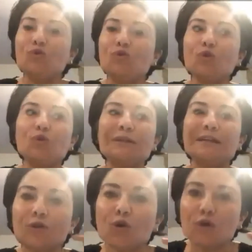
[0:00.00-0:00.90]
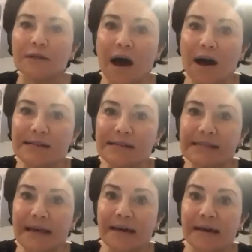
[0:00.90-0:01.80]
to recognize
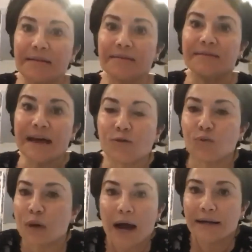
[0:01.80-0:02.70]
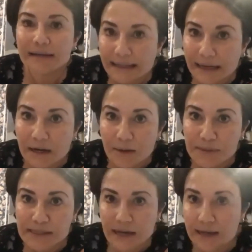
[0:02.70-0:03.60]
that we are not Arab
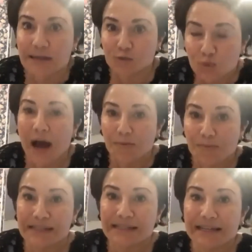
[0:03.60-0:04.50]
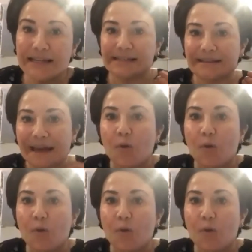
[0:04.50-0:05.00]
Israelis, we are Palestinians.